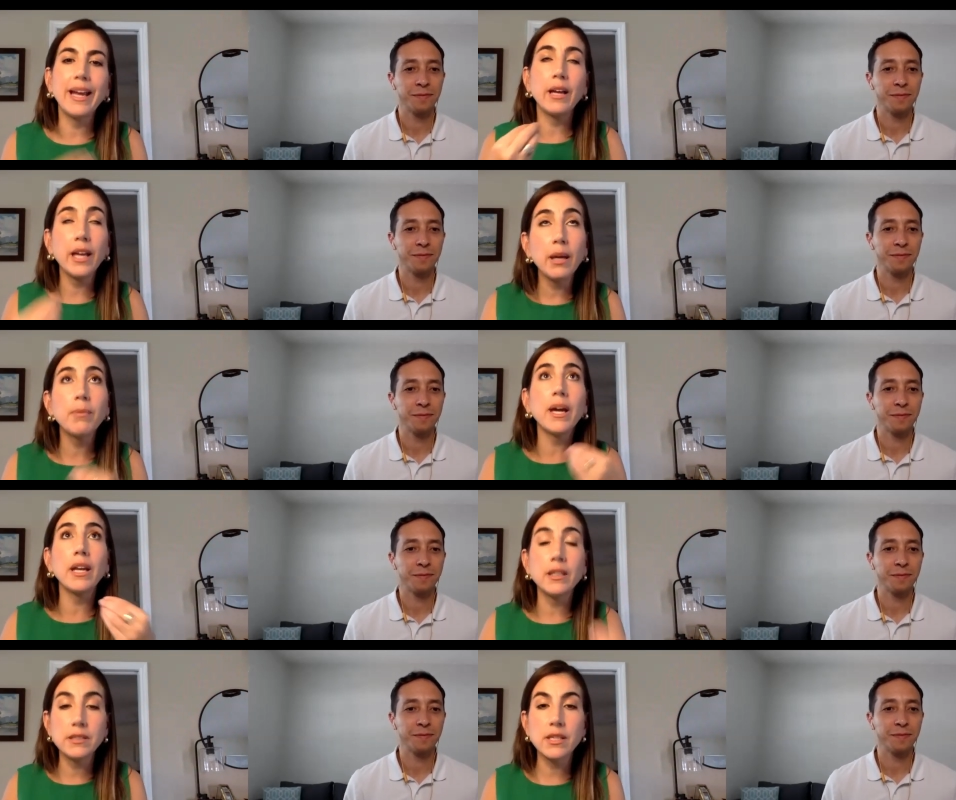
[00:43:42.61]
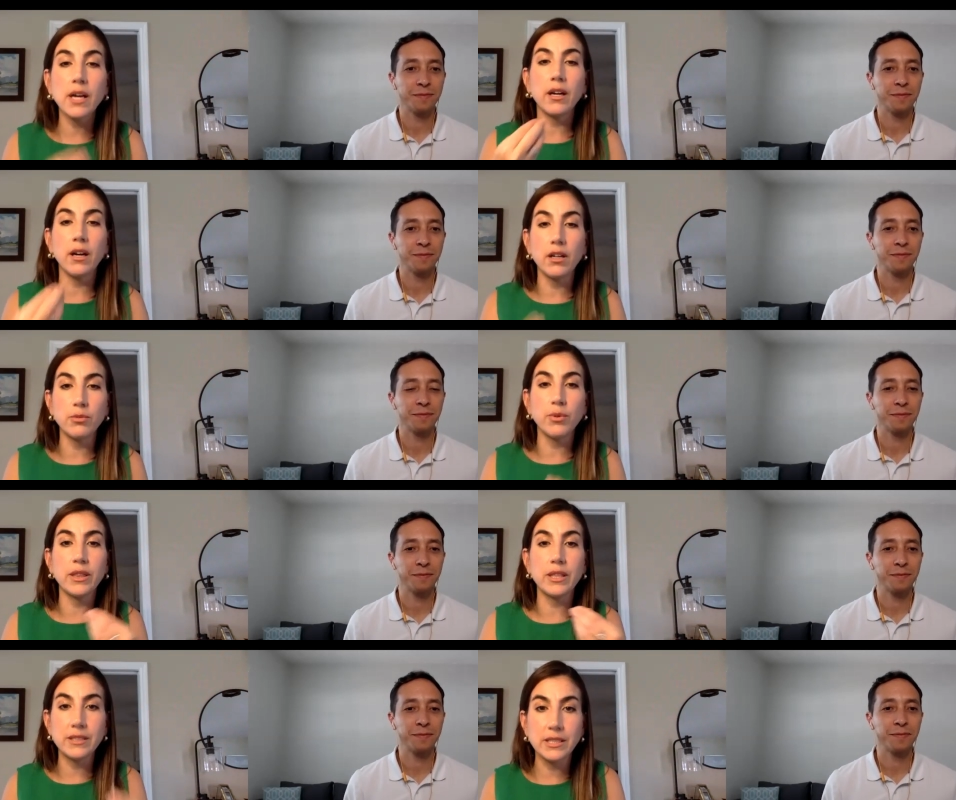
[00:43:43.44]
Speaker 1: keep getting stuck on, with
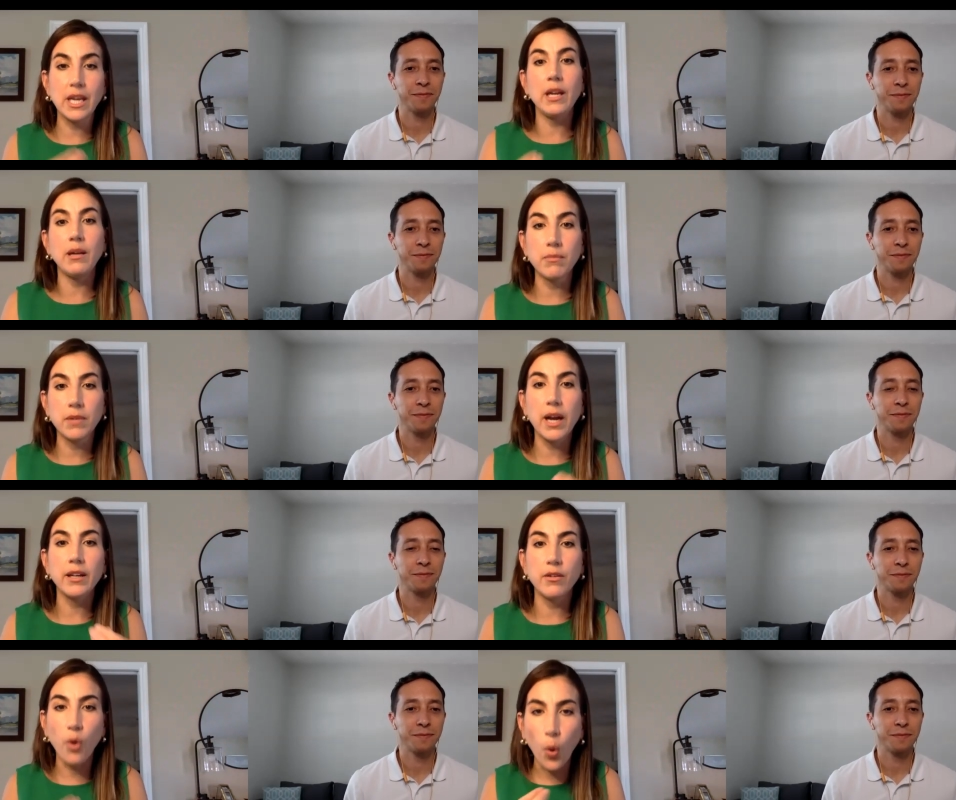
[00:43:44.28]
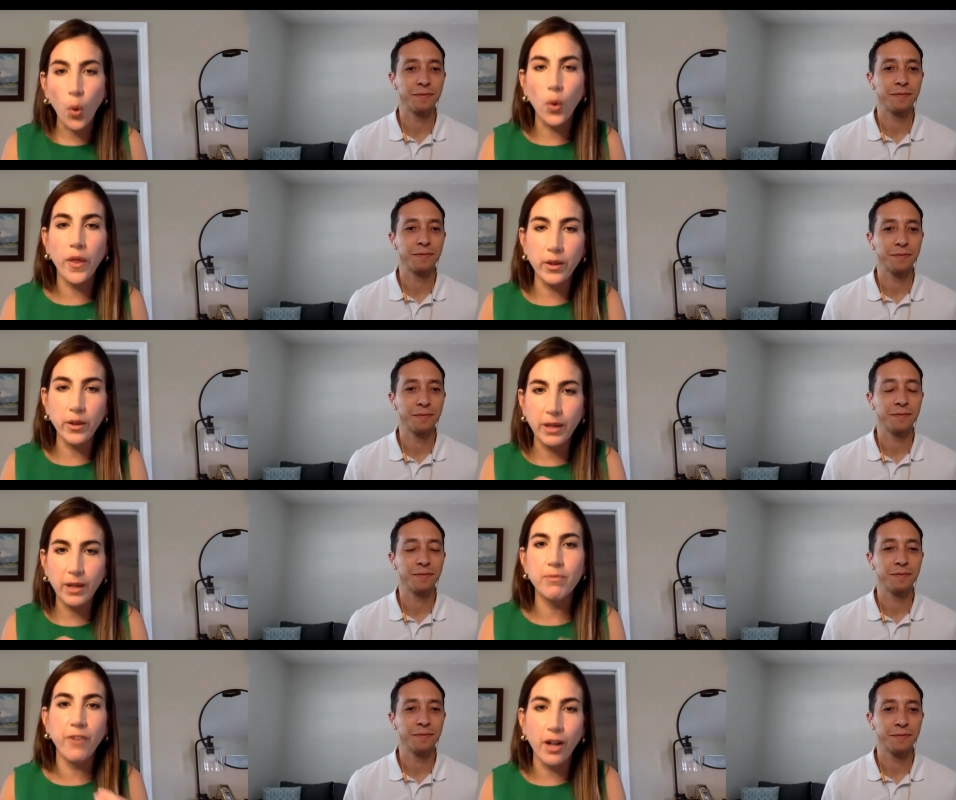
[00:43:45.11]
the same kind of hole that you
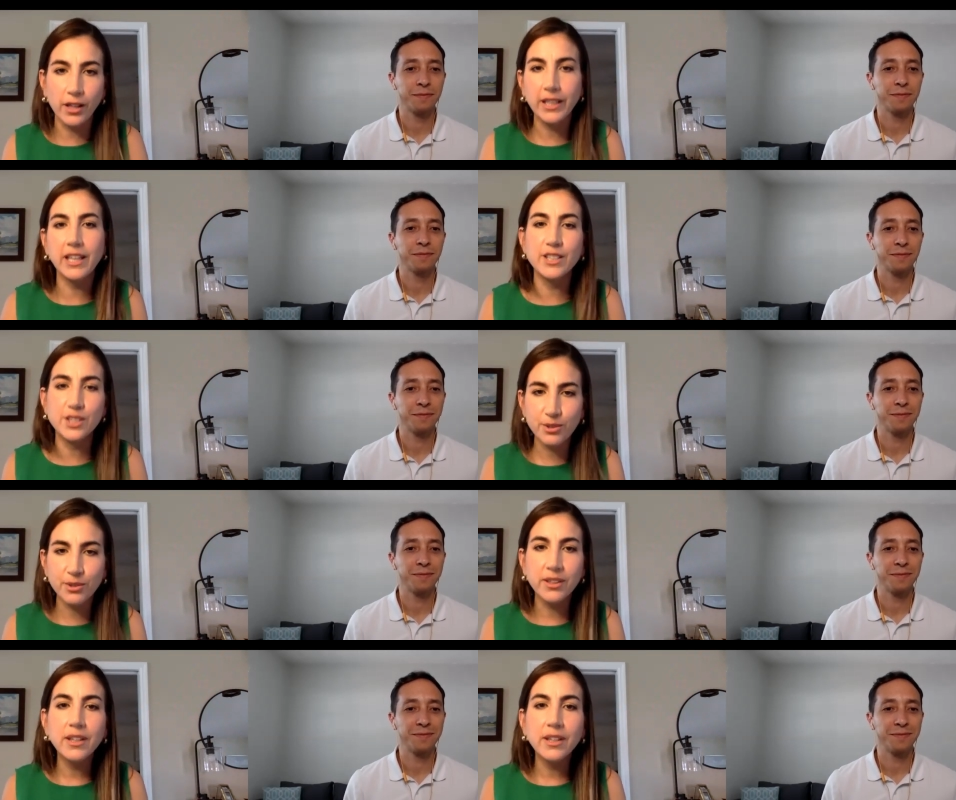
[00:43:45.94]
keep falling into.